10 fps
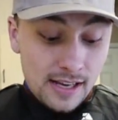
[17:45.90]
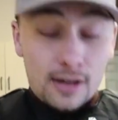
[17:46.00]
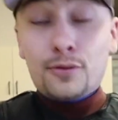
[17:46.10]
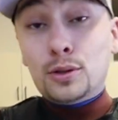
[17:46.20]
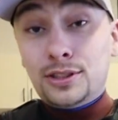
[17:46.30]

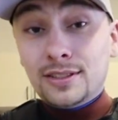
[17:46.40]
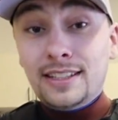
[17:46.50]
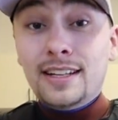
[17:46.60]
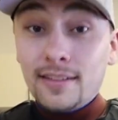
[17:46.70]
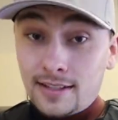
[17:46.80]
Unfortunately,
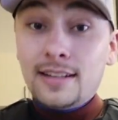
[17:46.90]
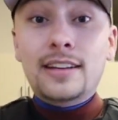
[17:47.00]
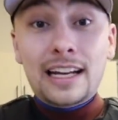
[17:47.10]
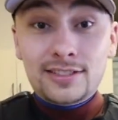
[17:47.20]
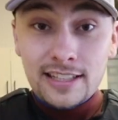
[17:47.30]
nothing has
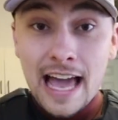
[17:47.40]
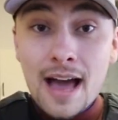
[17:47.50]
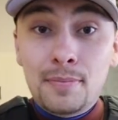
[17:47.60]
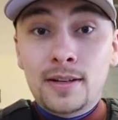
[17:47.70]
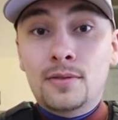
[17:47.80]
actually
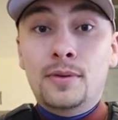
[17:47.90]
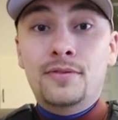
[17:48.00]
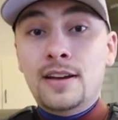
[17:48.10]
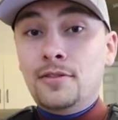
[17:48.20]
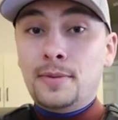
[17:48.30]
happened and
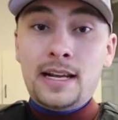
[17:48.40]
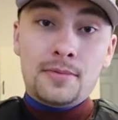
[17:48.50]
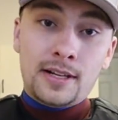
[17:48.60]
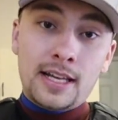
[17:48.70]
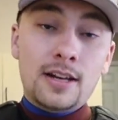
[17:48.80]
we've never been
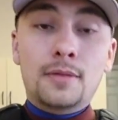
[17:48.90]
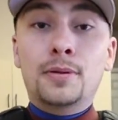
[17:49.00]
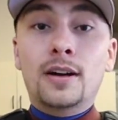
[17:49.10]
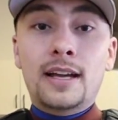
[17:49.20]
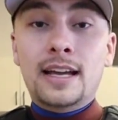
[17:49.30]
able to get it to
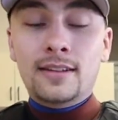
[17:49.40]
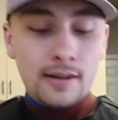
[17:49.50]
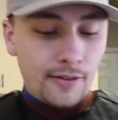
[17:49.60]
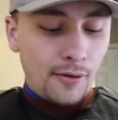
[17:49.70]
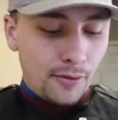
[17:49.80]
plug in.
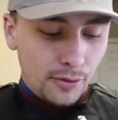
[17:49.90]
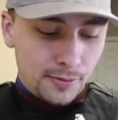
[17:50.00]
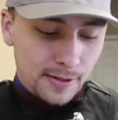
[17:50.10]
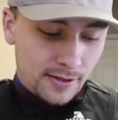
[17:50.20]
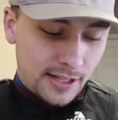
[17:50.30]
I've always
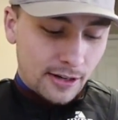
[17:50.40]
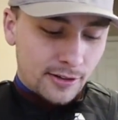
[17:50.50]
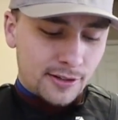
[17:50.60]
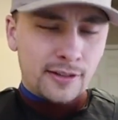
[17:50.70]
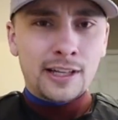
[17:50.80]
been scared
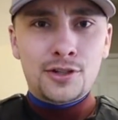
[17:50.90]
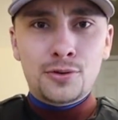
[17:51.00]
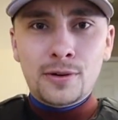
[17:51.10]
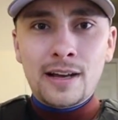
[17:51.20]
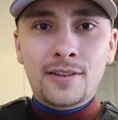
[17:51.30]
it's gonna like
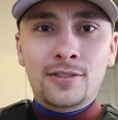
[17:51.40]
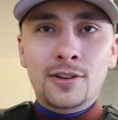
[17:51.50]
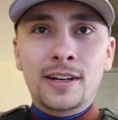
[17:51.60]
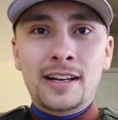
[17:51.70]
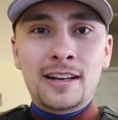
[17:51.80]
short out the
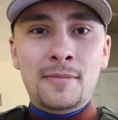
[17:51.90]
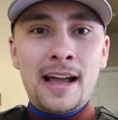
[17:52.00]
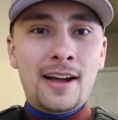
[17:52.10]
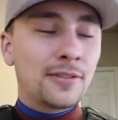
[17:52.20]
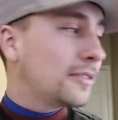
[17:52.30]
circuit in my
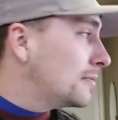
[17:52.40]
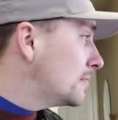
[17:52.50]
house.